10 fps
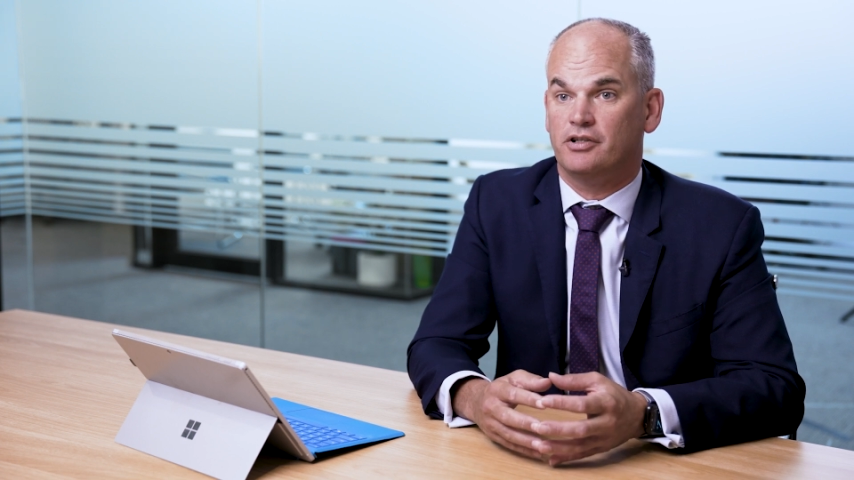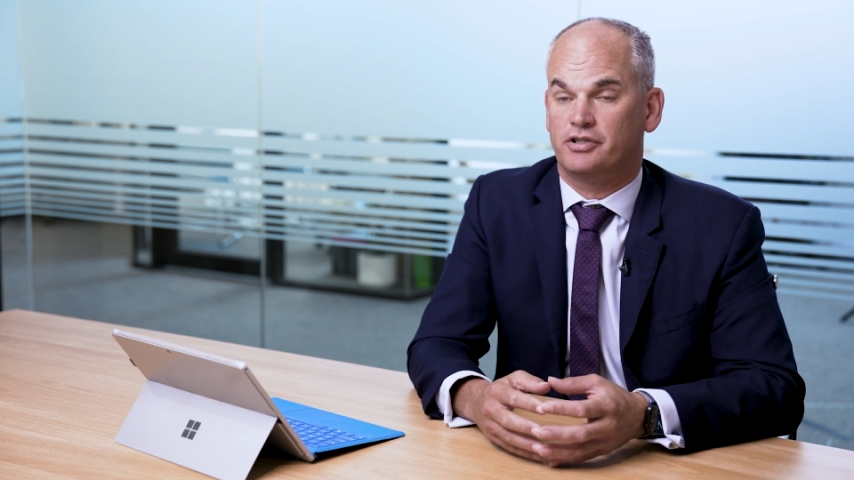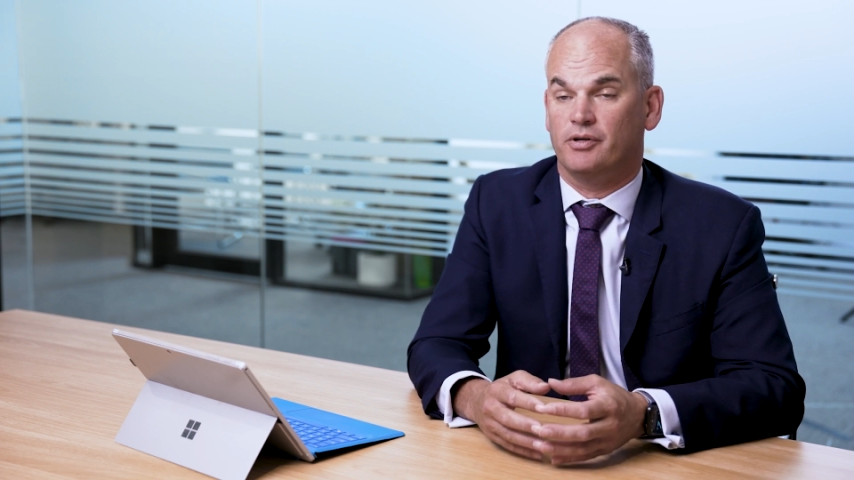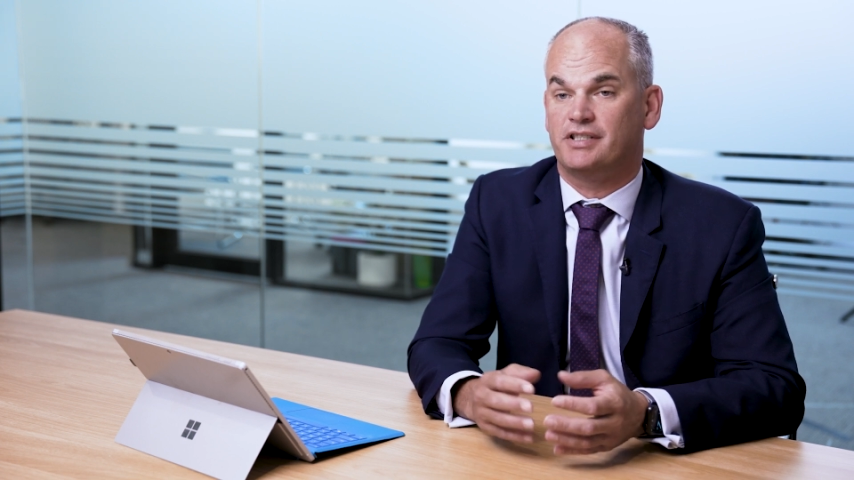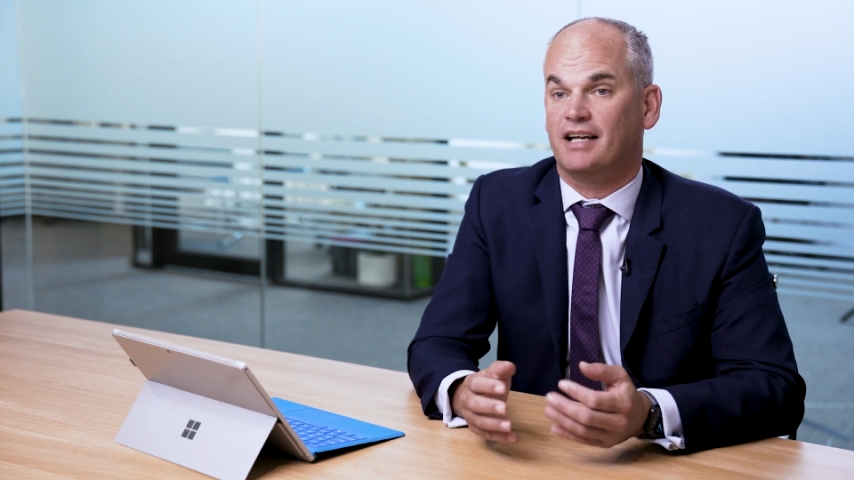
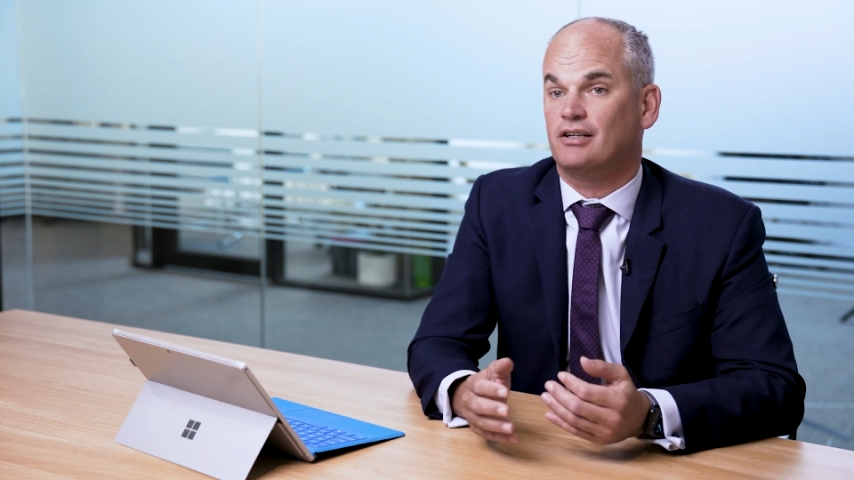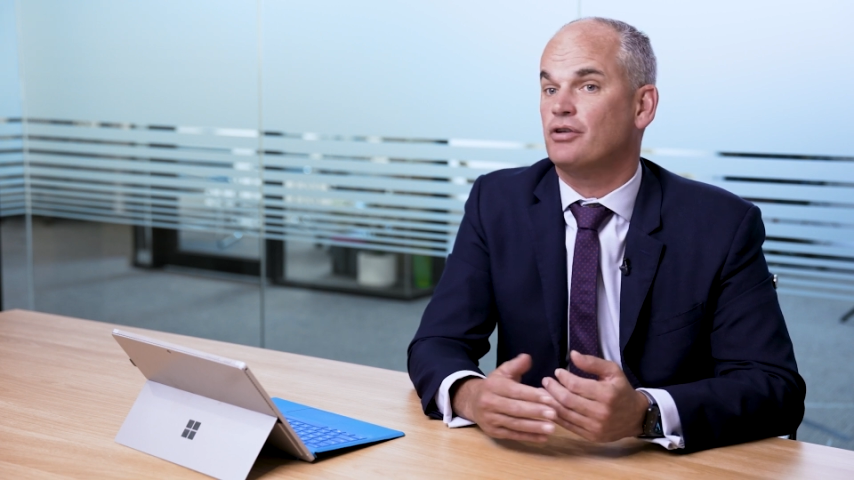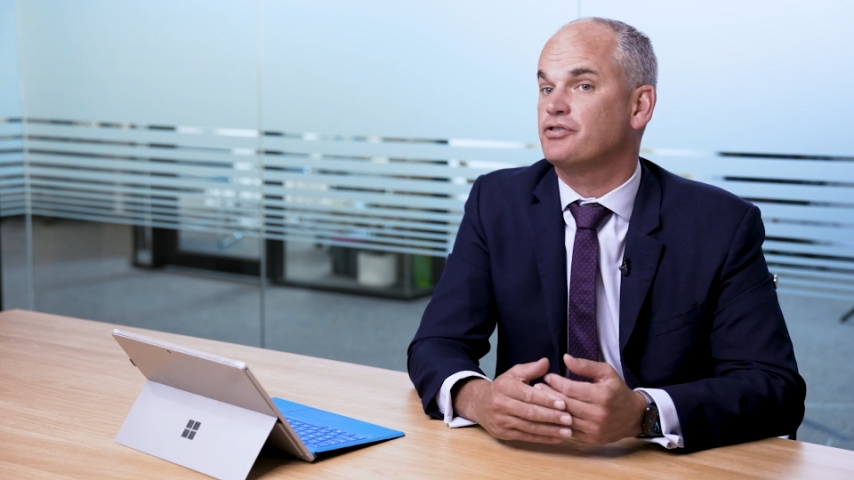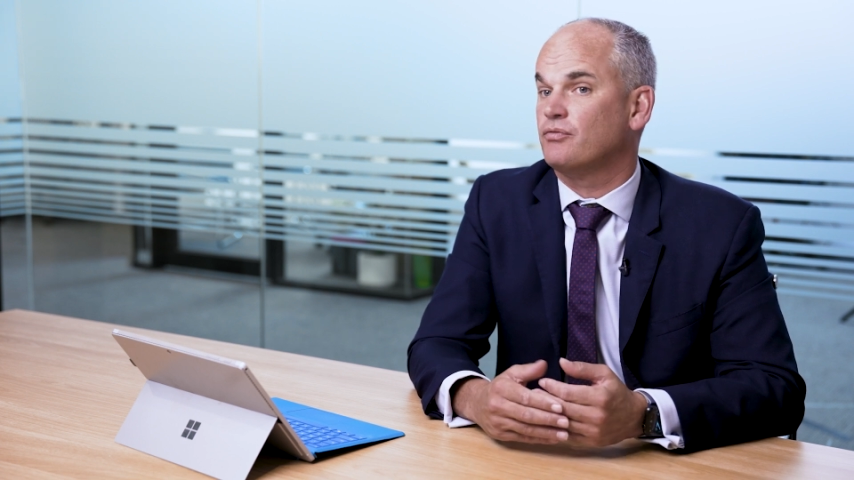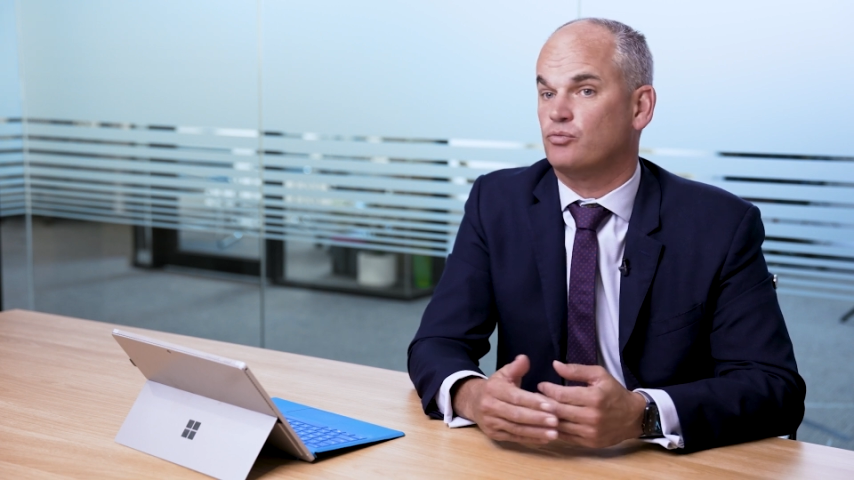So it's had
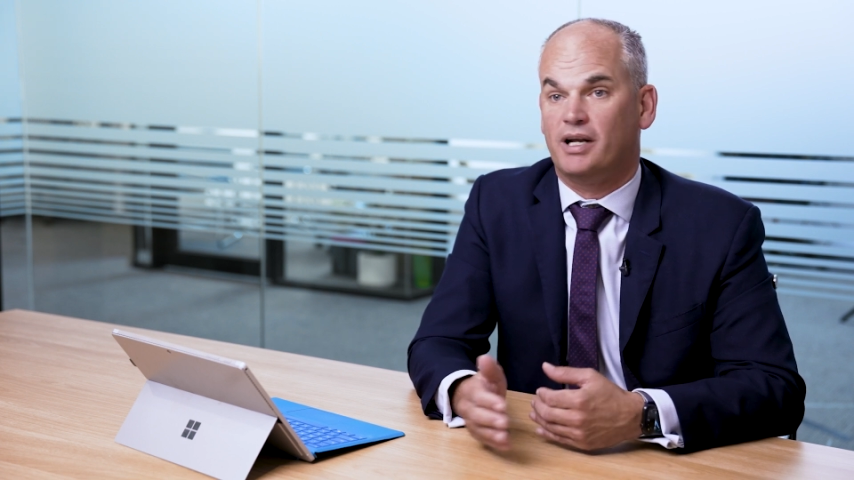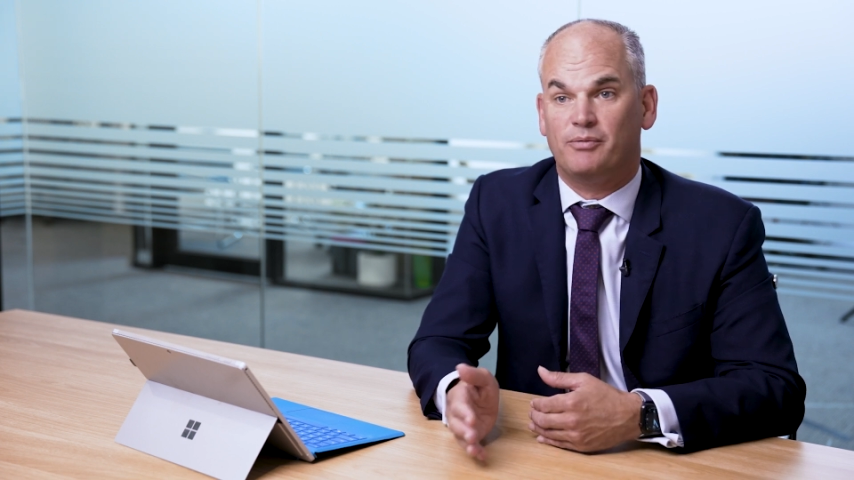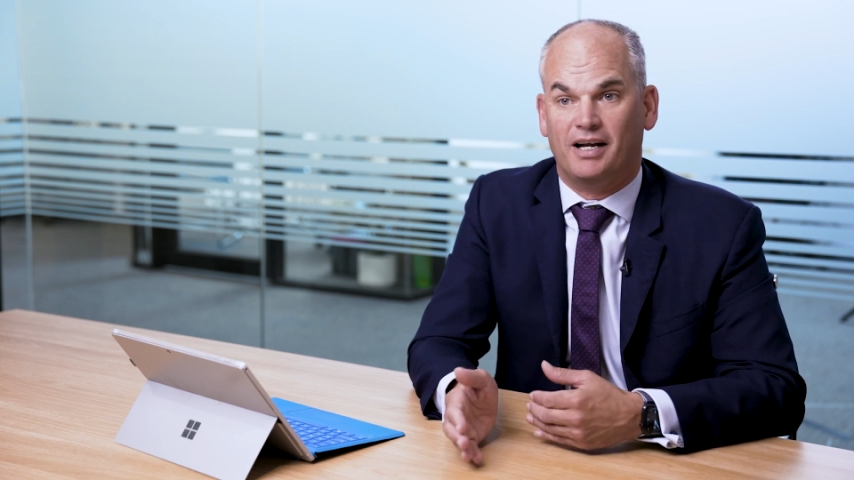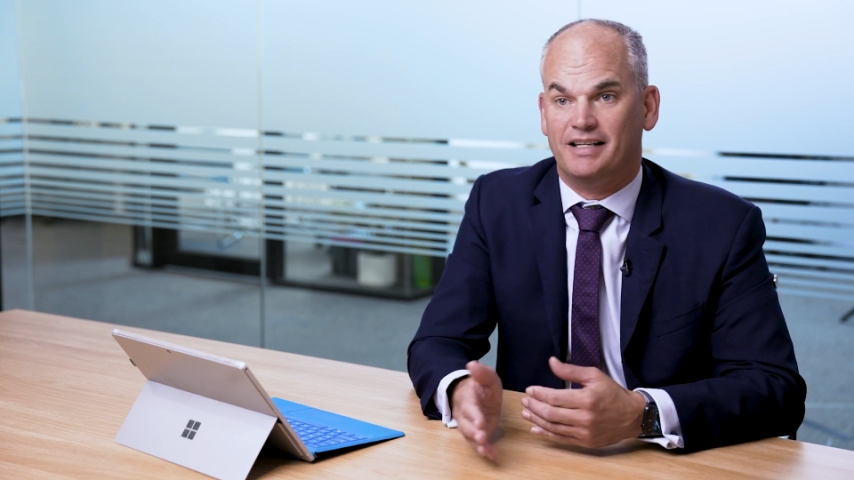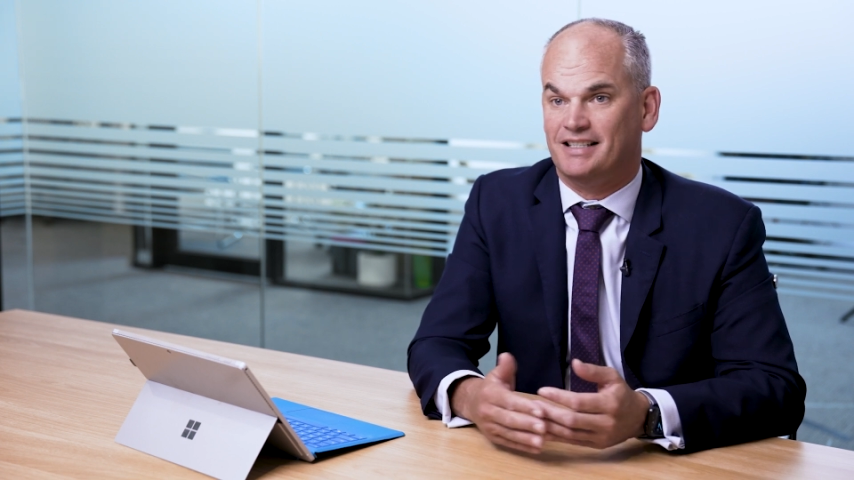lots of
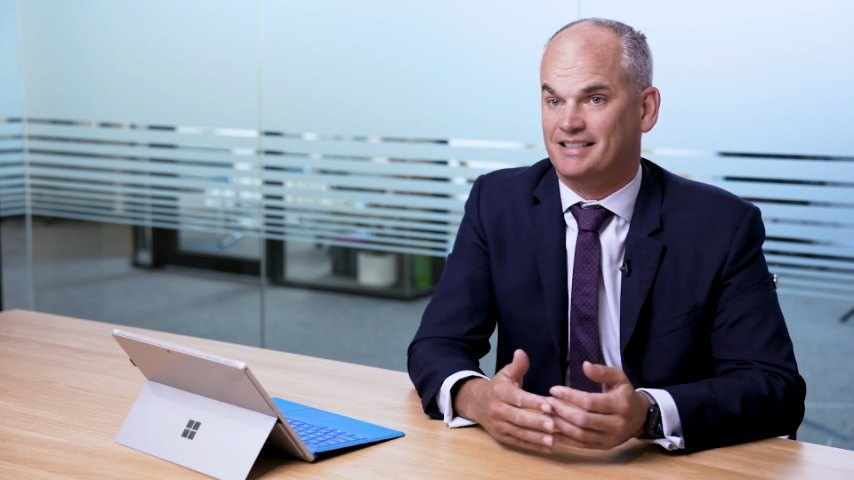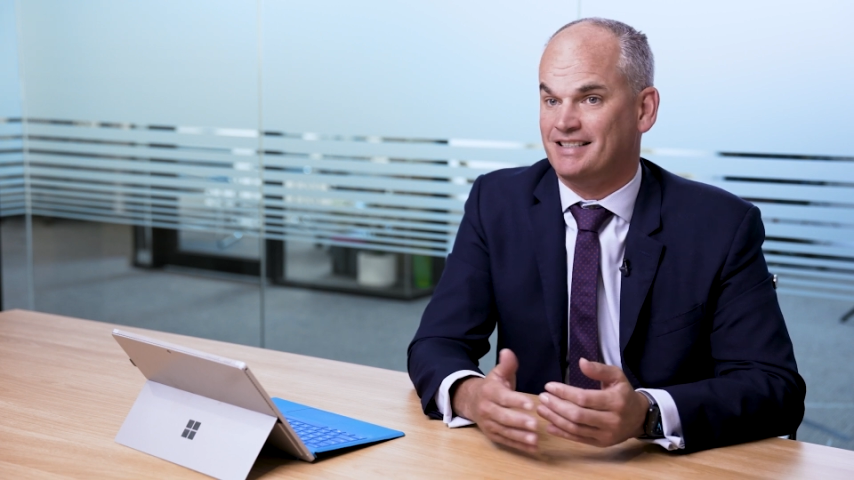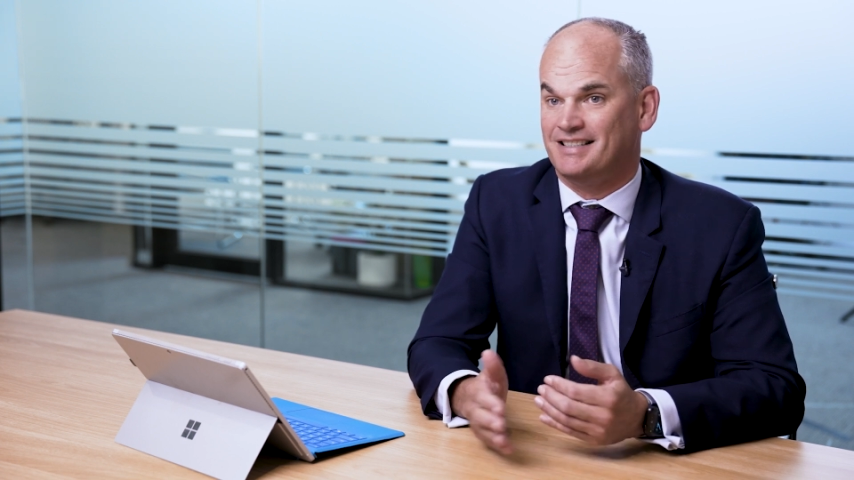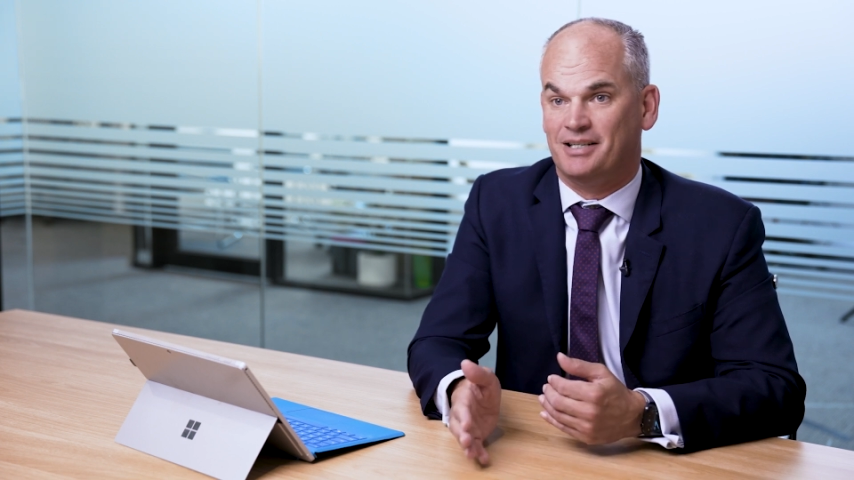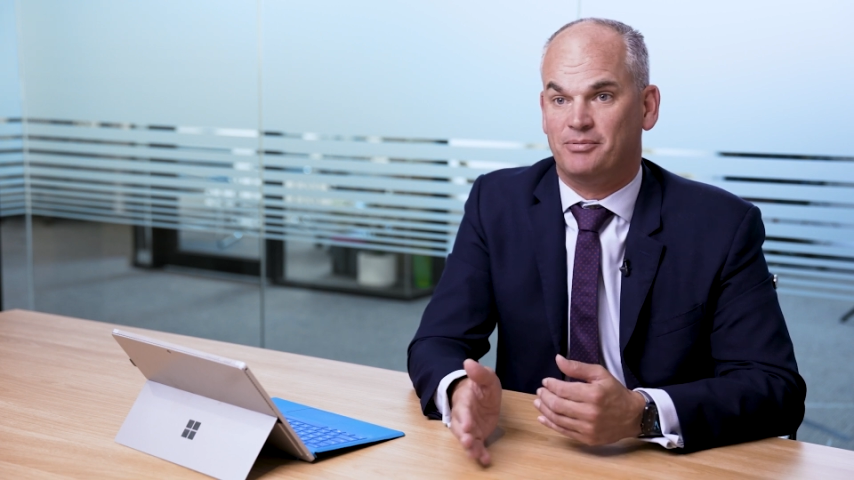re-ratings
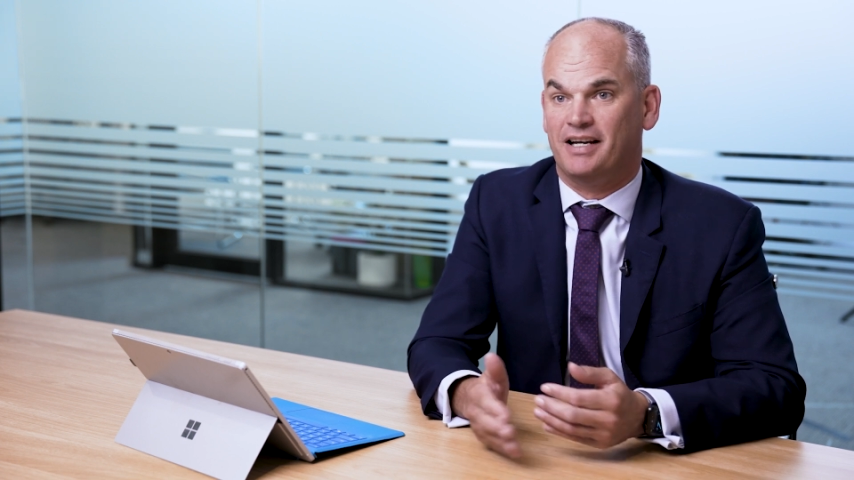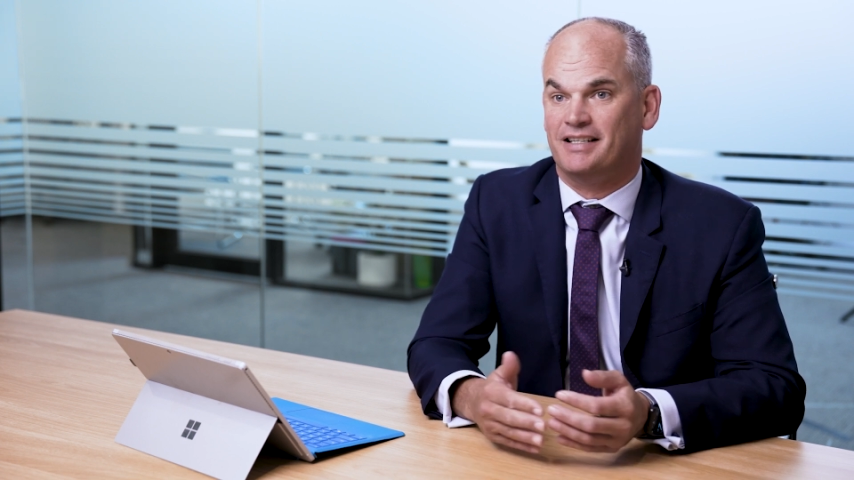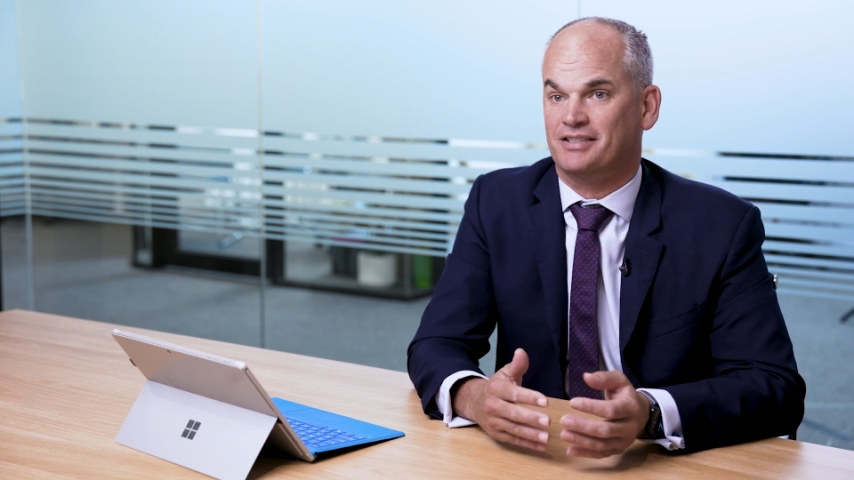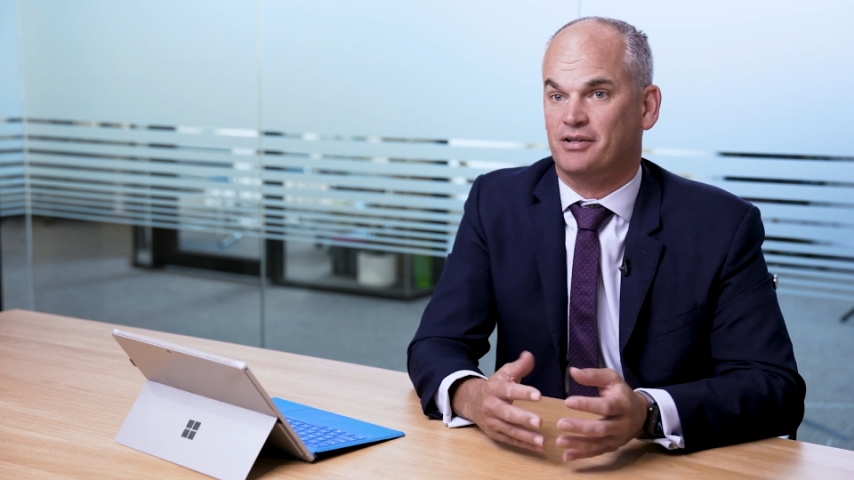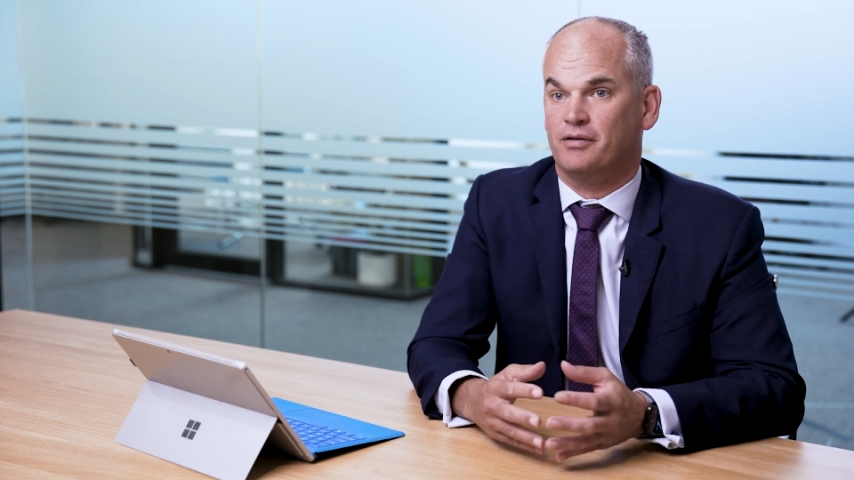and de-ratings